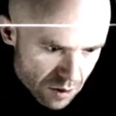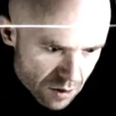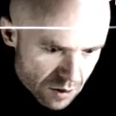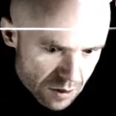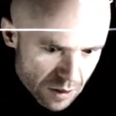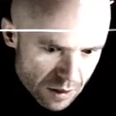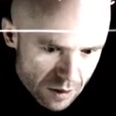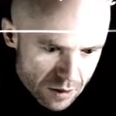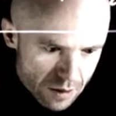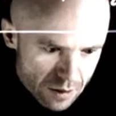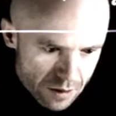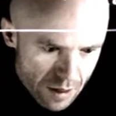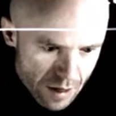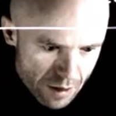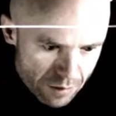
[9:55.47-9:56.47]
say this
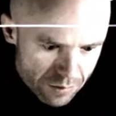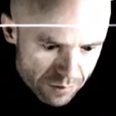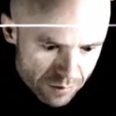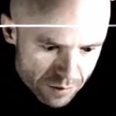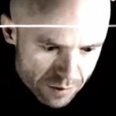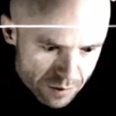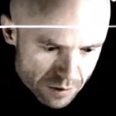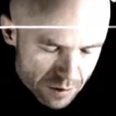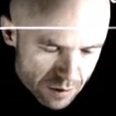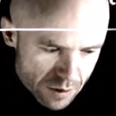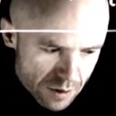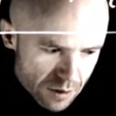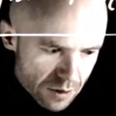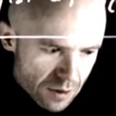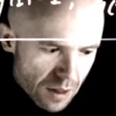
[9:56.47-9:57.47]
is f.
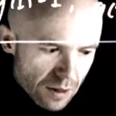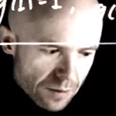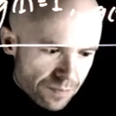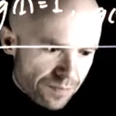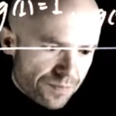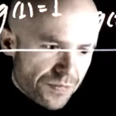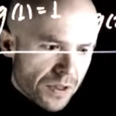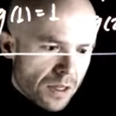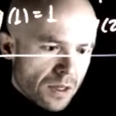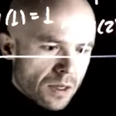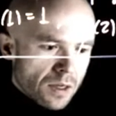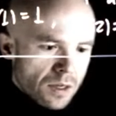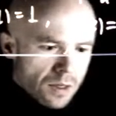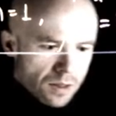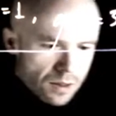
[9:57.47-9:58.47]
Yeah?
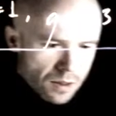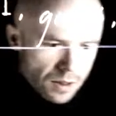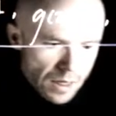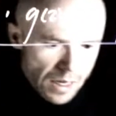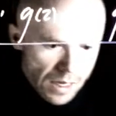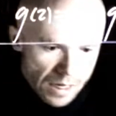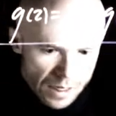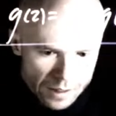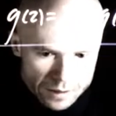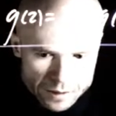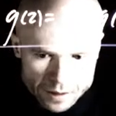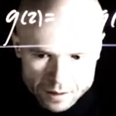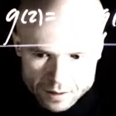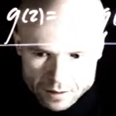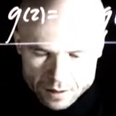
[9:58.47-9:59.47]
And
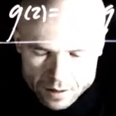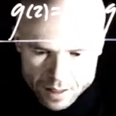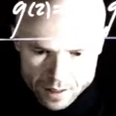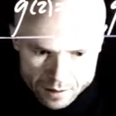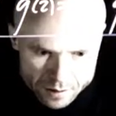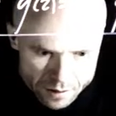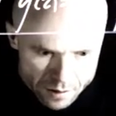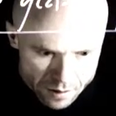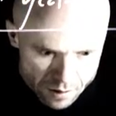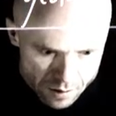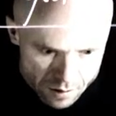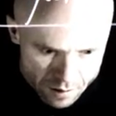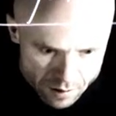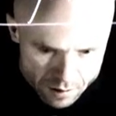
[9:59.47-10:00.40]
let's